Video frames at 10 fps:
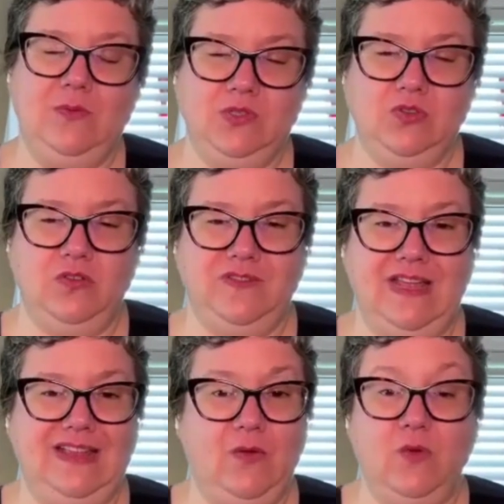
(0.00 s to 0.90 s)
And I
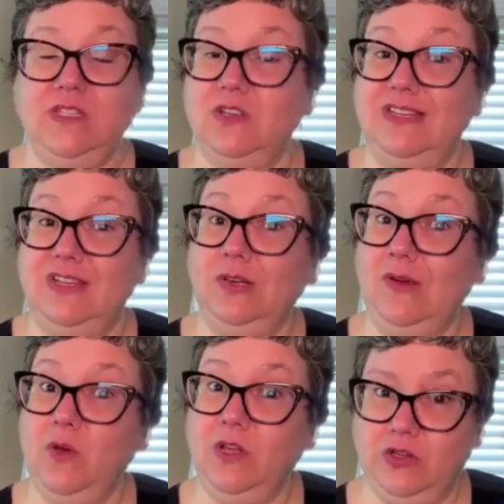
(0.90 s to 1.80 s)
observed that I was not
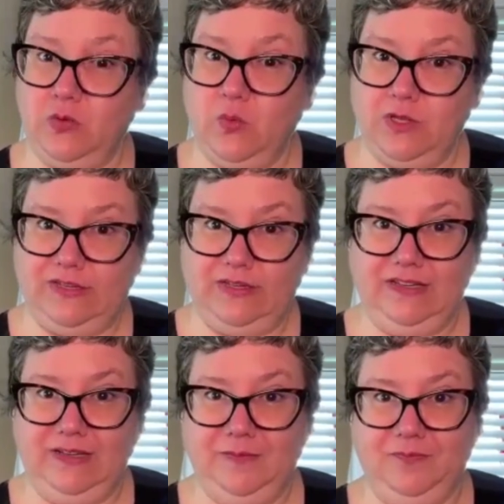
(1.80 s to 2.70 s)
the only one not
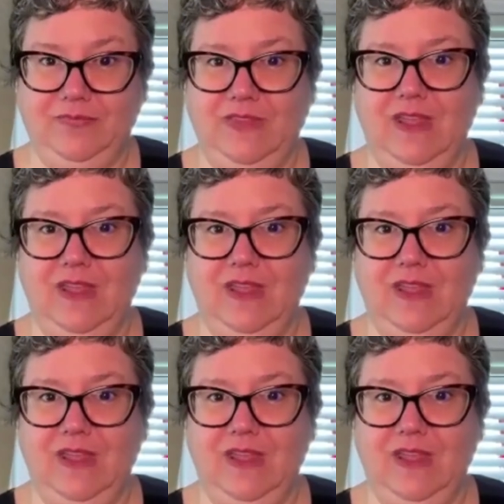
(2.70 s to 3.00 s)
wanting.